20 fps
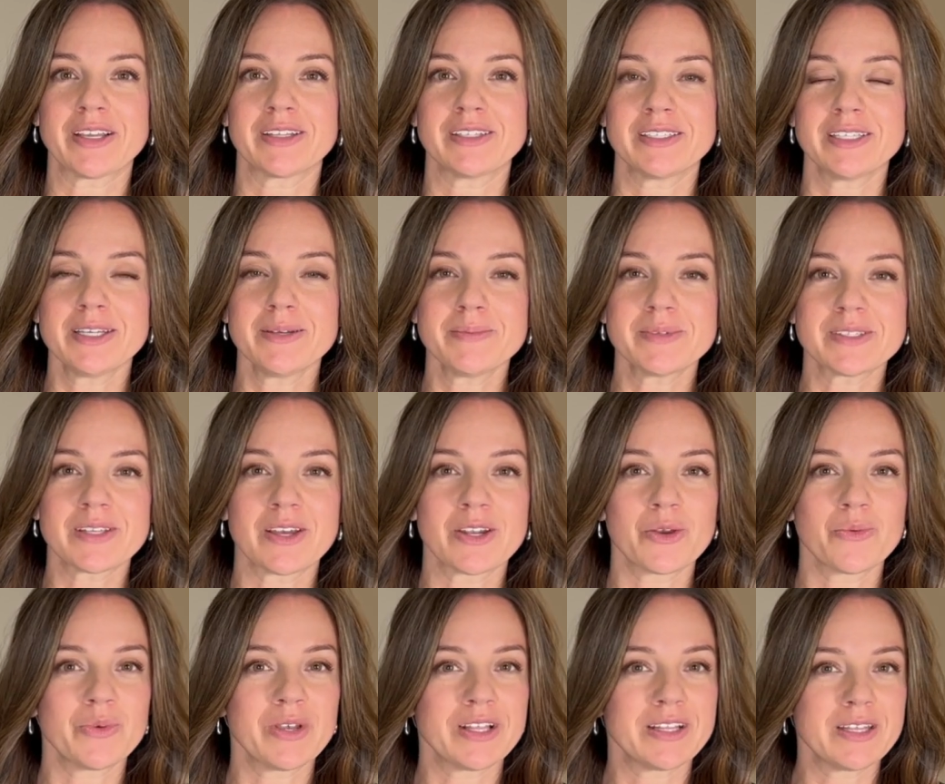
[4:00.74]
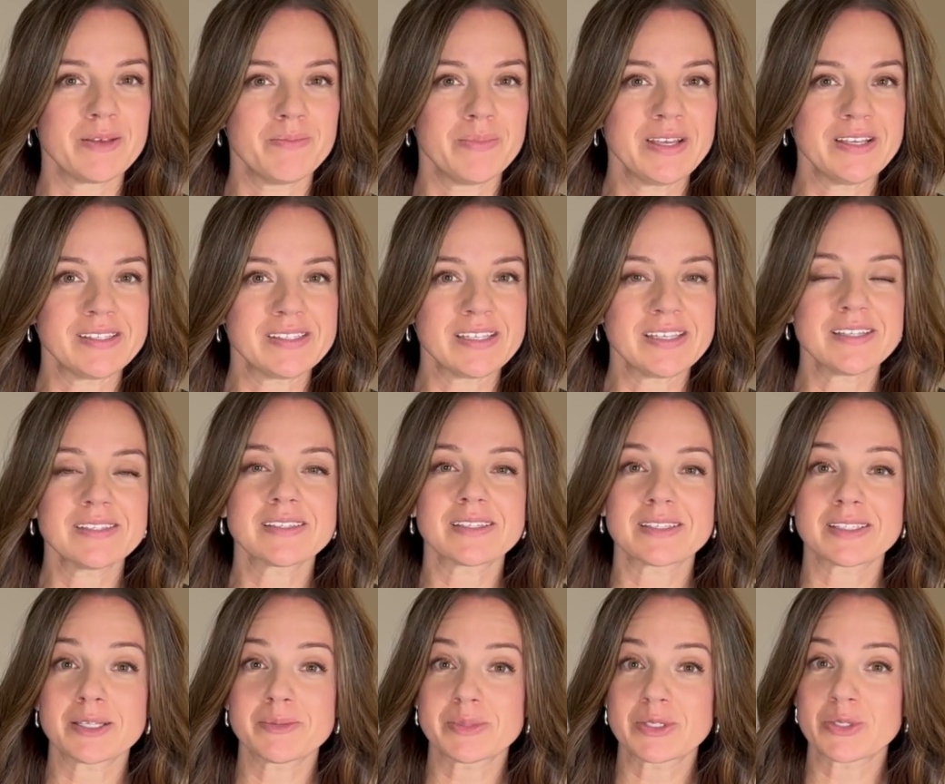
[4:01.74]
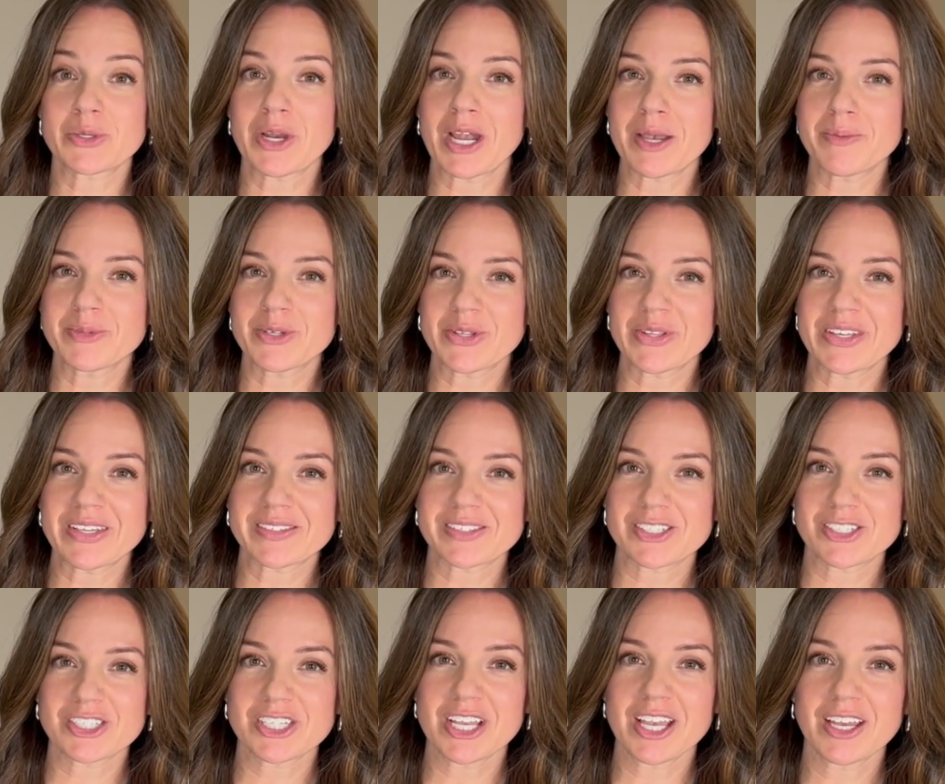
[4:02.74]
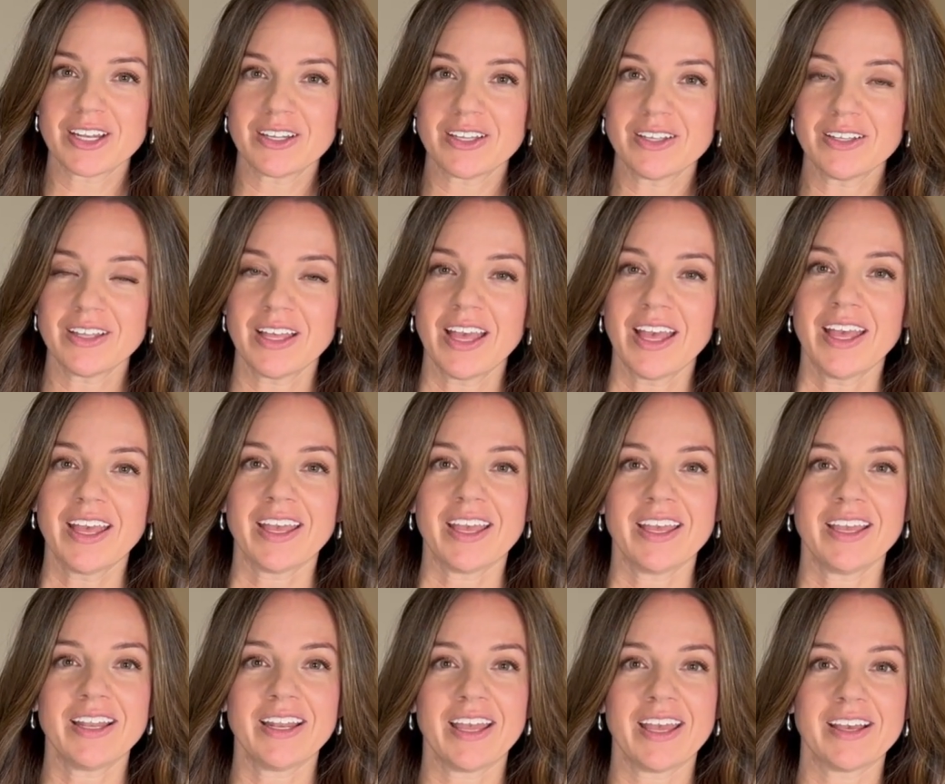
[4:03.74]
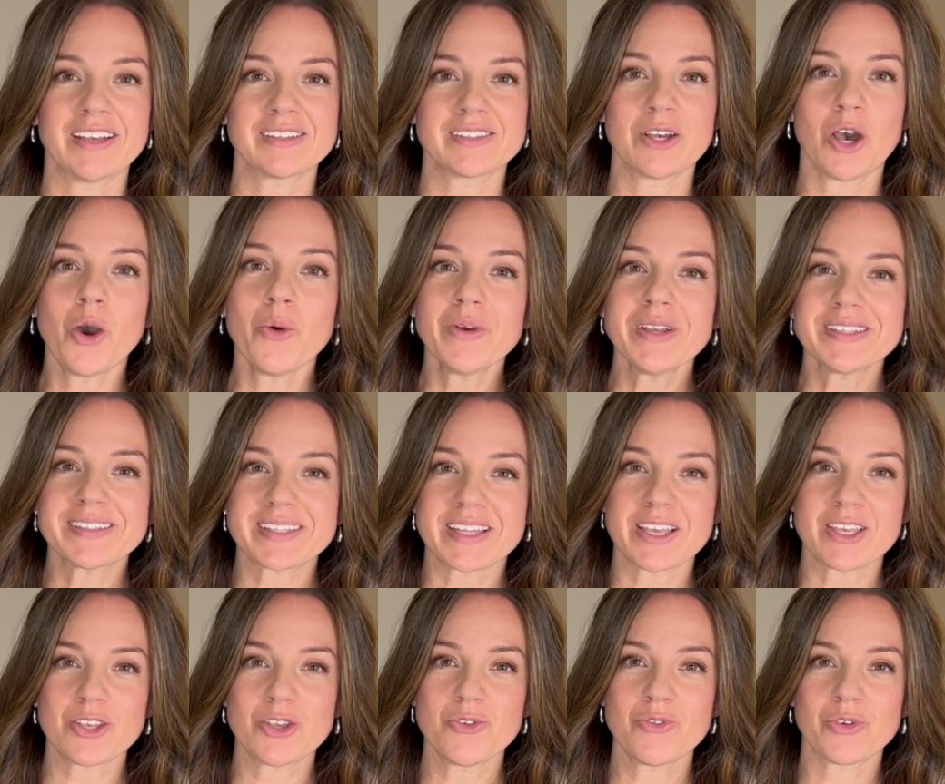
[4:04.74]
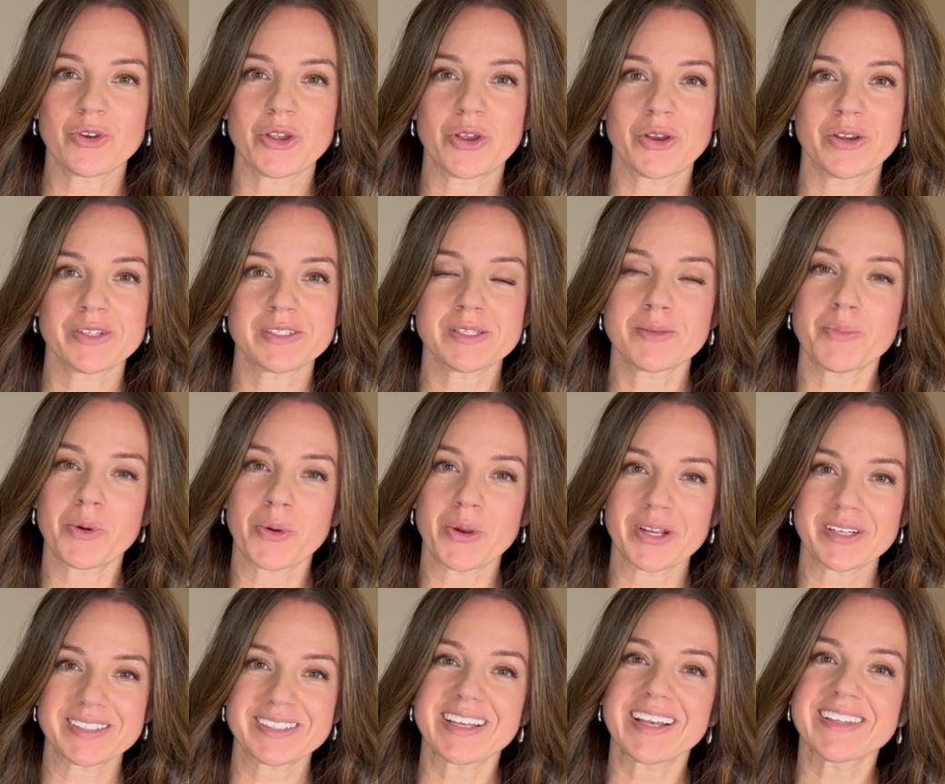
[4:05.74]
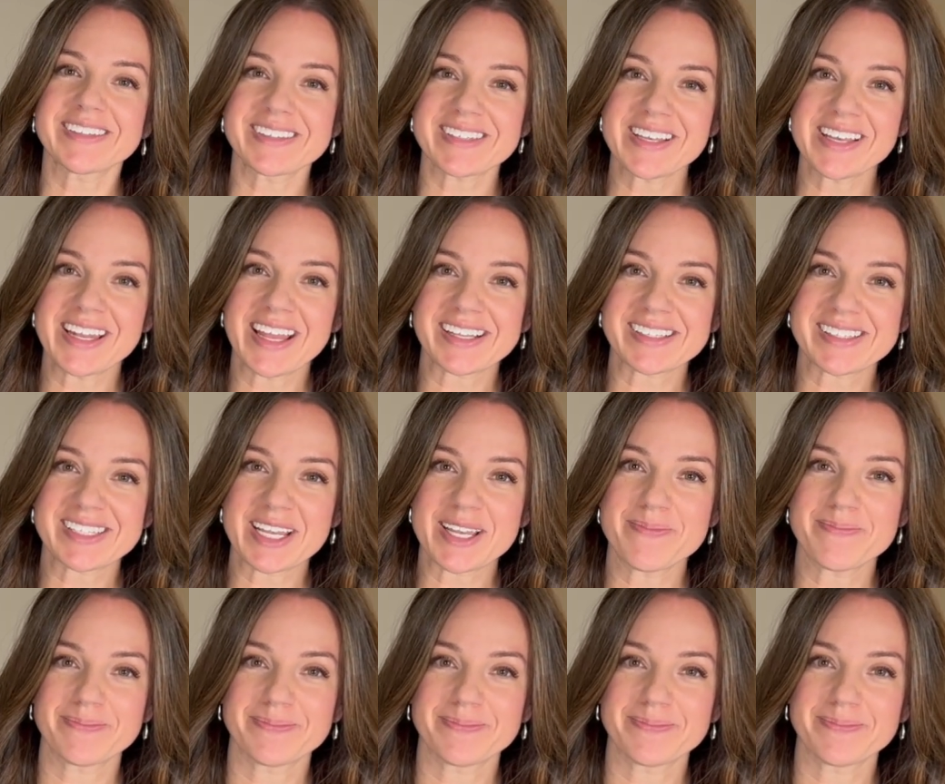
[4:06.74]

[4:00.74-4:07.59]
tips on a weekly basis, subscribe to this channel. And as always, thank you for your support. I'll see you next time.